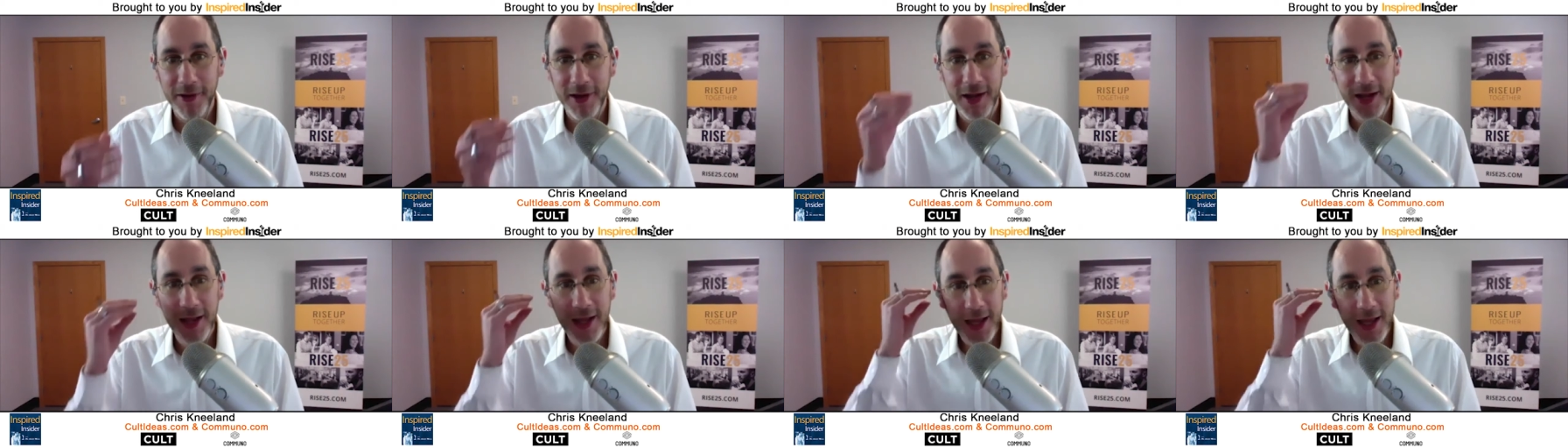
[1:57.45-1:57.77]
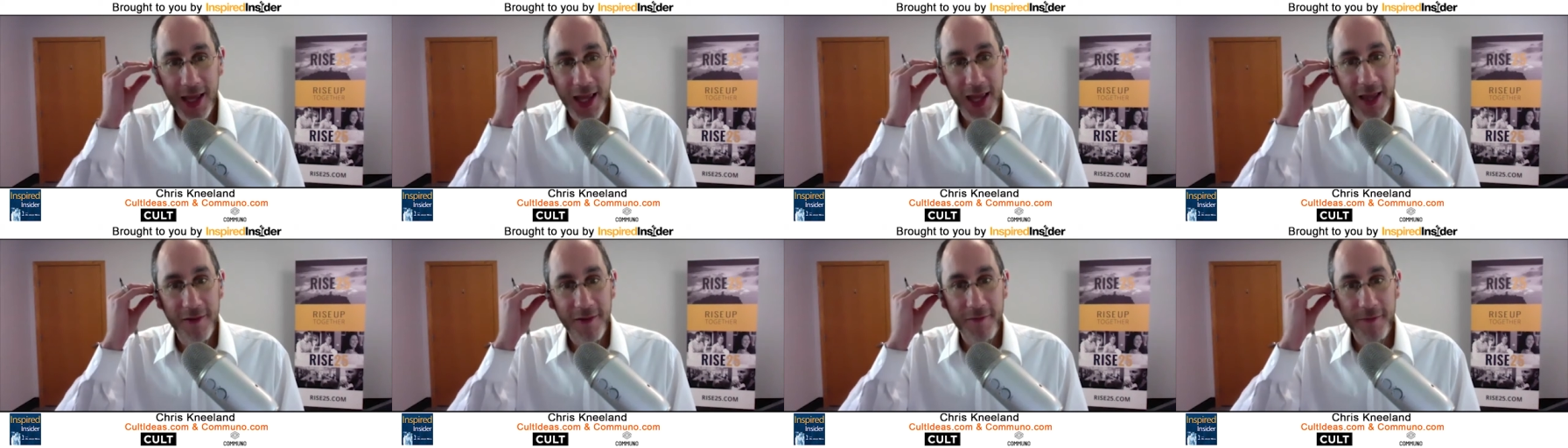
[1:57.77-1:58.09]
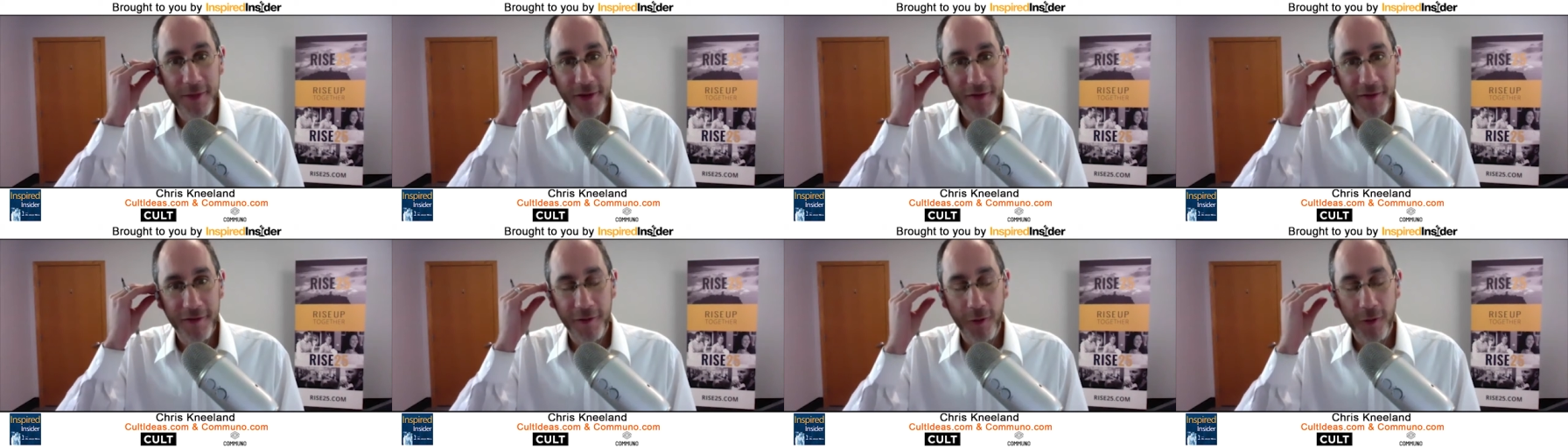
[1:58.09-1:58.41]
But
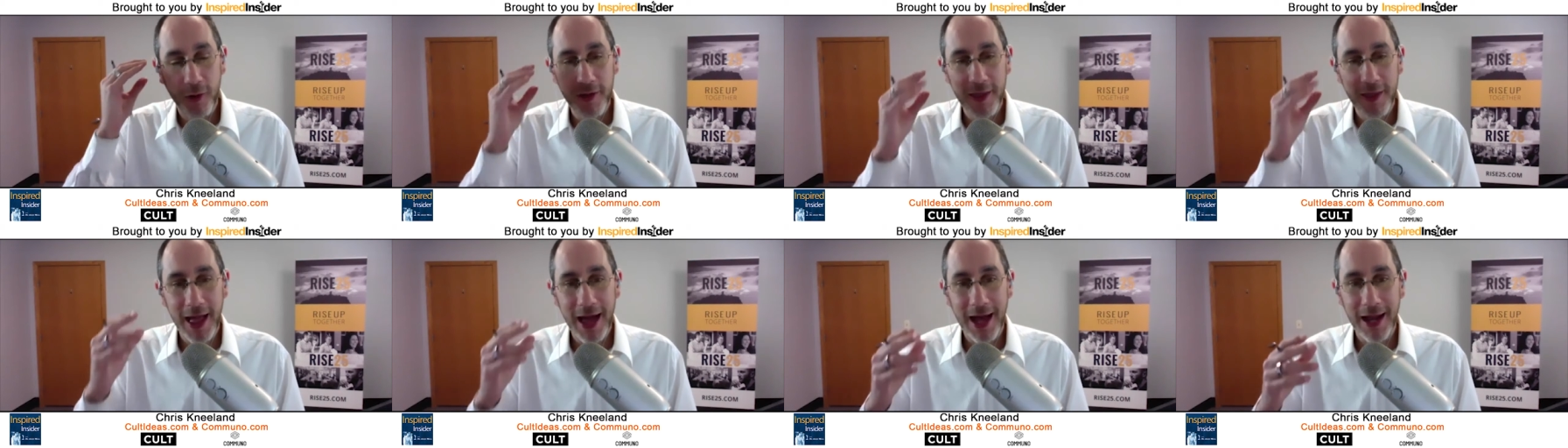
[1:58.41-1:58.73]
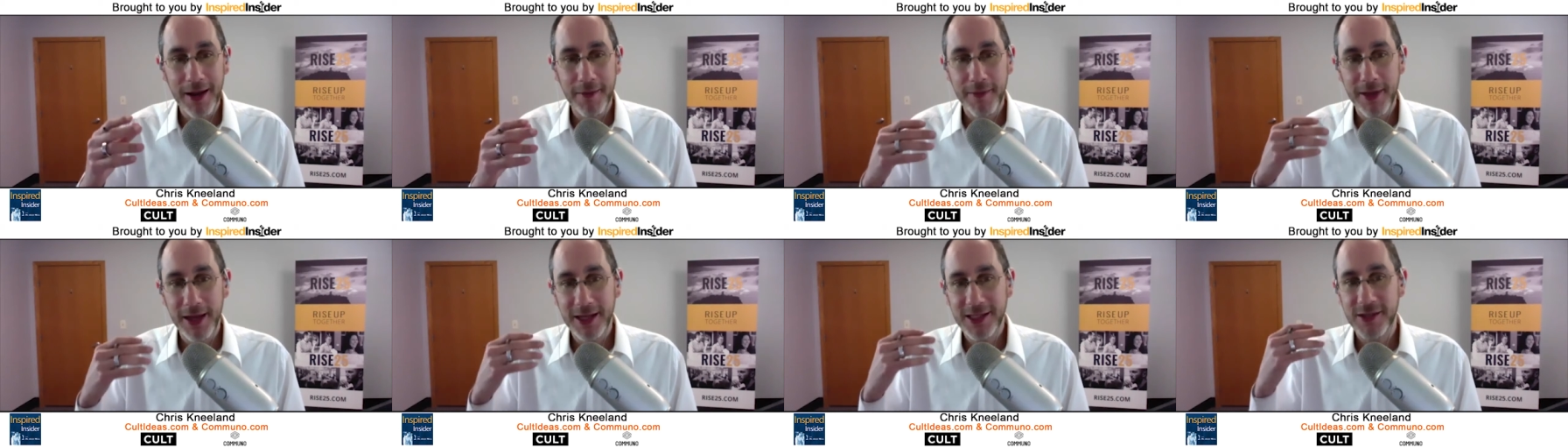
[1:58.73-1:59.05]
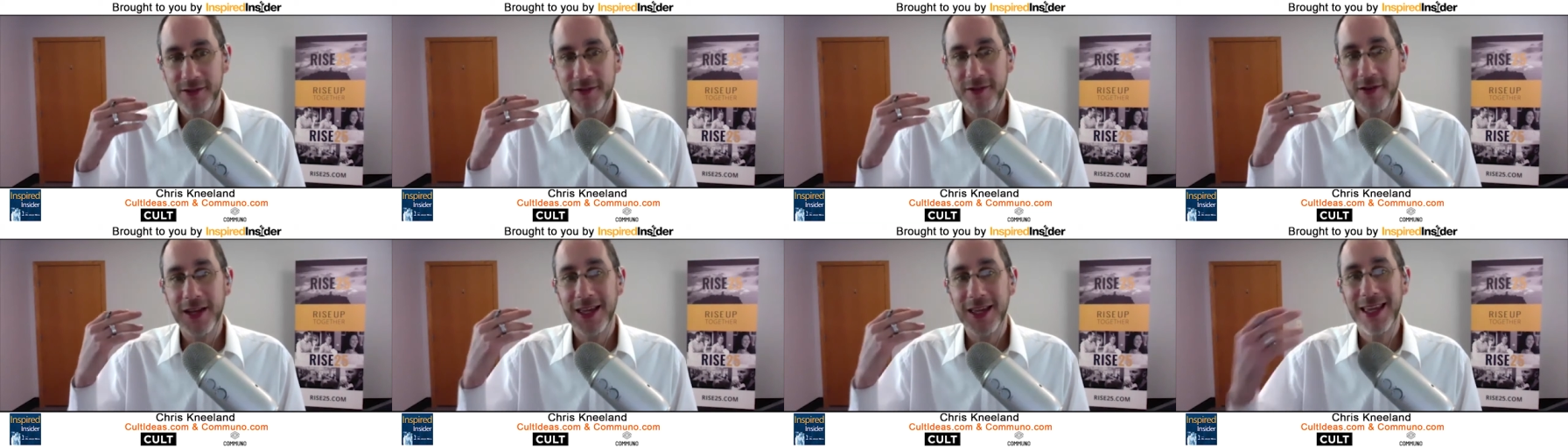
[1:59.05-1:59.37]
even before that, it
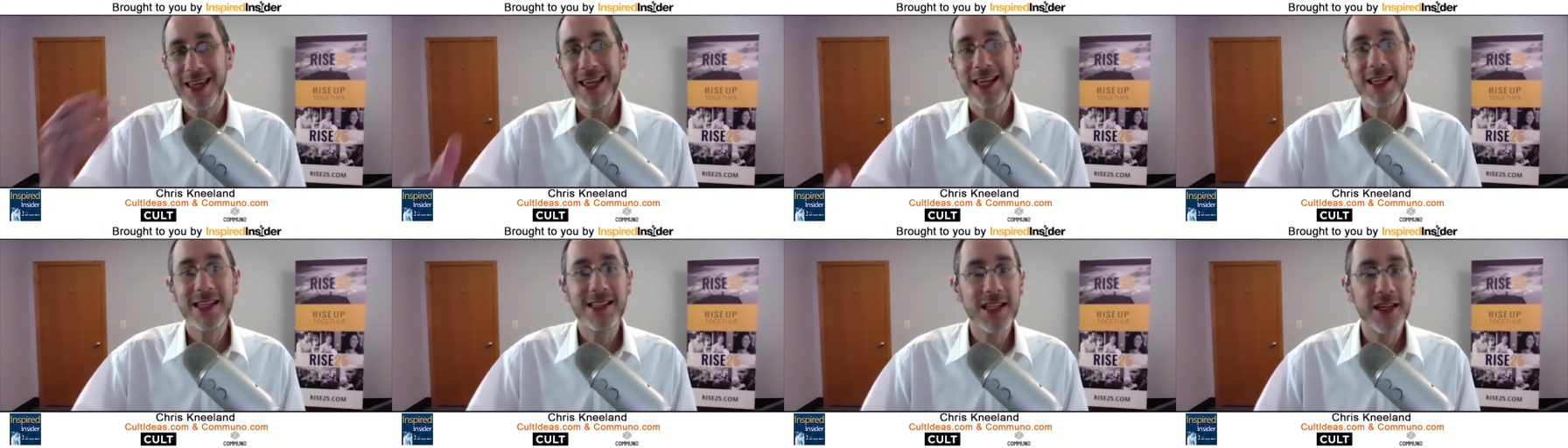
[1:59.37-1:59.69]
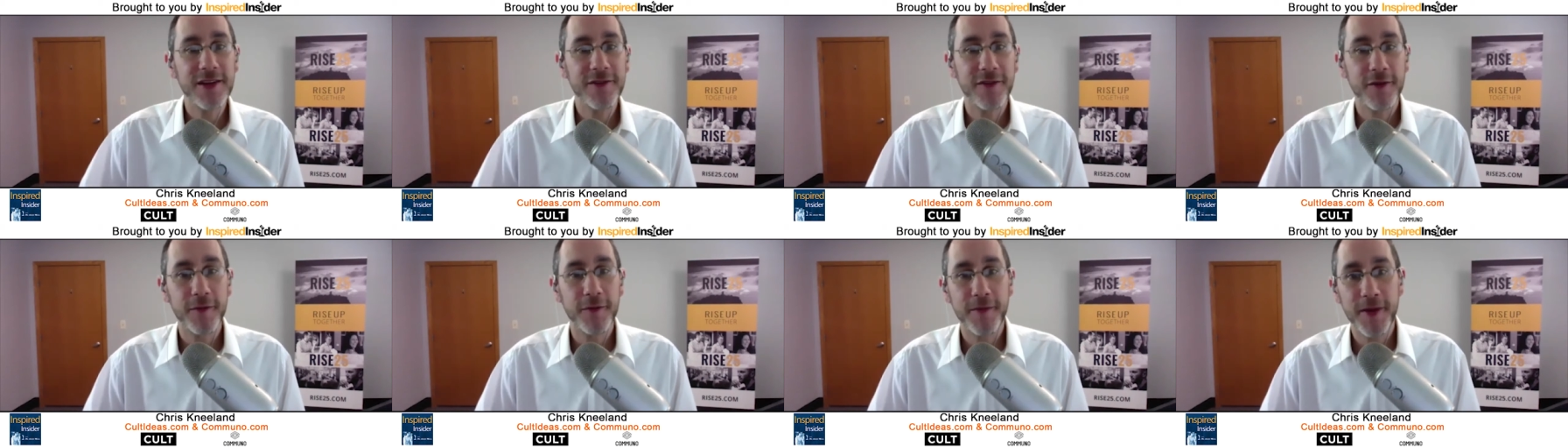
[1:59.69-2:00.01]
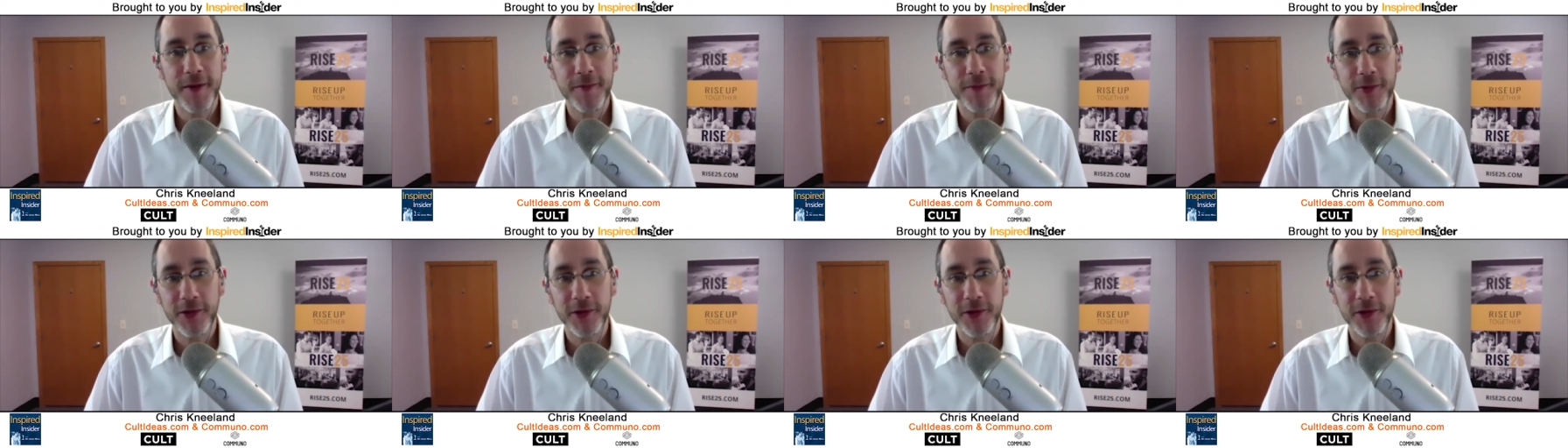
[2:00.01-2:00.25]
makes it very easy for